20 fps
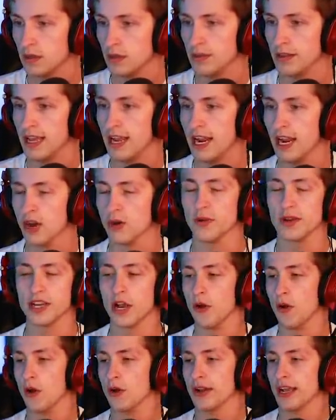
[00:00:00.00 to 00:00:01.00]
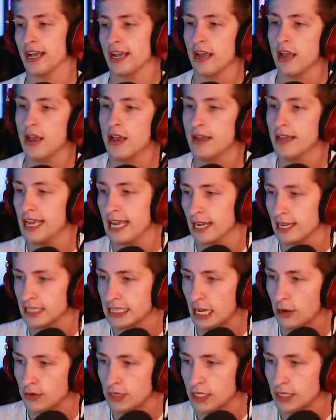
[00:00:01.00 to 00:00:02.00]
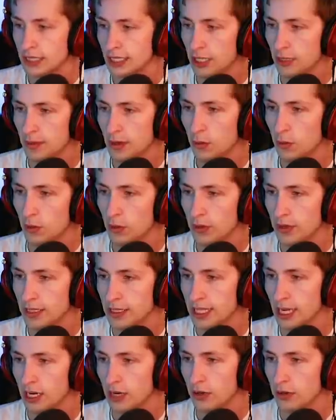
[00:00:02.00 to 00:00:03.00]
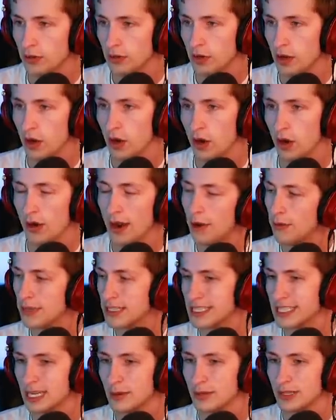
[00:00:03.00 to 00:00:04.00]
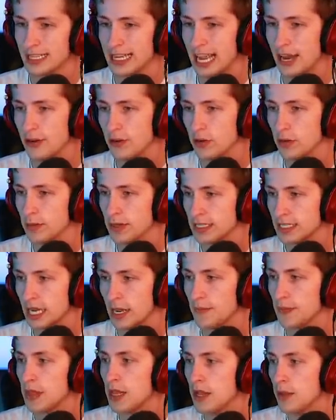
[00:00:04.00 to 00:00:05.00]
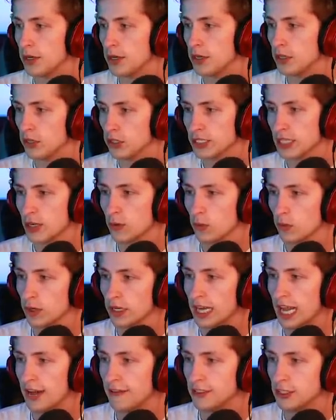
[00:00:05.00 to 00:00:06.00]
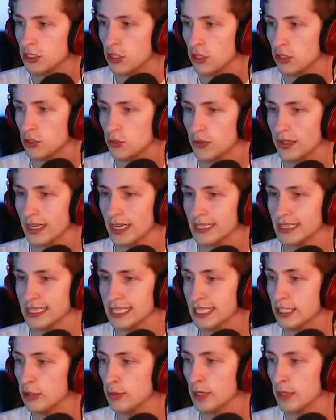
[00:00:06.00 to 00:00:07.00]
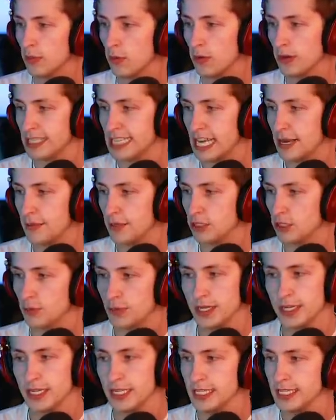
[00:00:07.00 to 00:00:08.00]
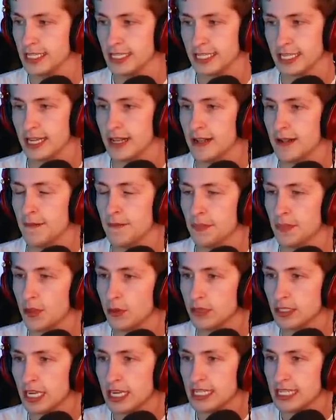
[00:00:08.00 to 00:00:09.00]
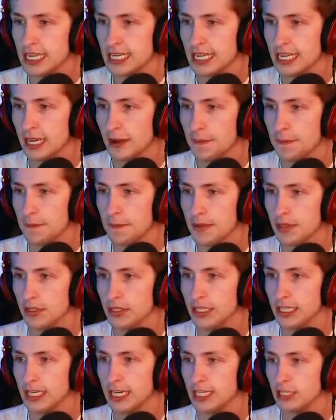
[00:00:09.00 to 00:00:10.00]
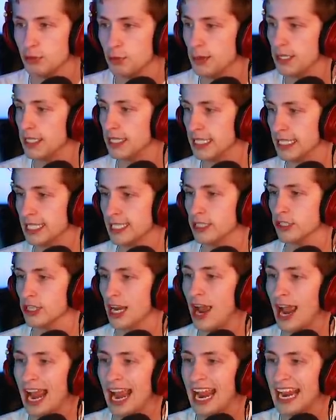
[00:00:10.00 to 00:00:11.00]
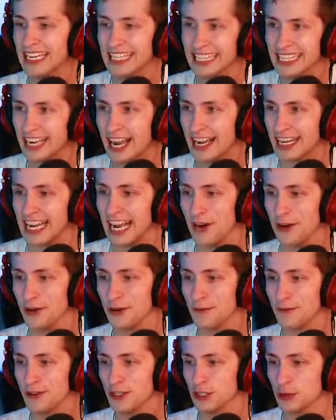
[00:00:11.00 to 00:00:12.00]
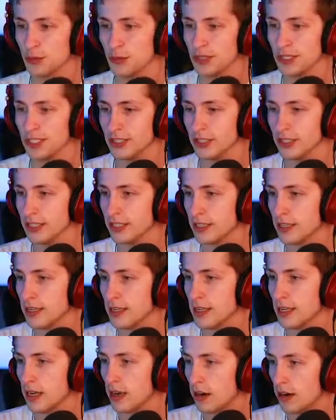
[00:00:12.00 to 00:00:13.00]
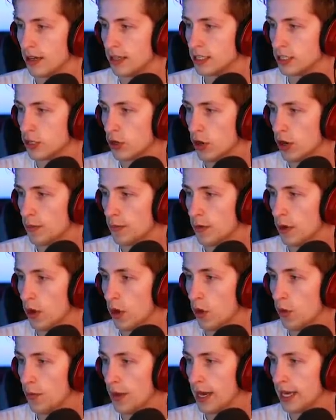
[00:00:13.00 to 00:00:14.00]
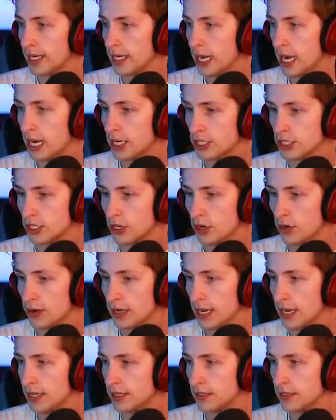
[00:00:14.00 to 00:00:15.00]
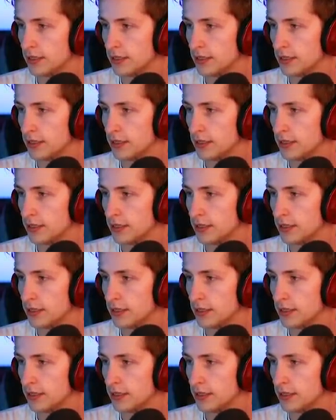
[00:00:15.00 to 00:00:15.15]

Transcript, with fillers: There we go. Okay. Yeah, because I was a little bit worried there. Oh, I wasn't able to counter him in time. But it looks like we're going to have to start doing a little bit more damage because those guys had like a million HP each. And he got countered. Feels pretty good. All right, let's go up. Oh, my gosh. Okay.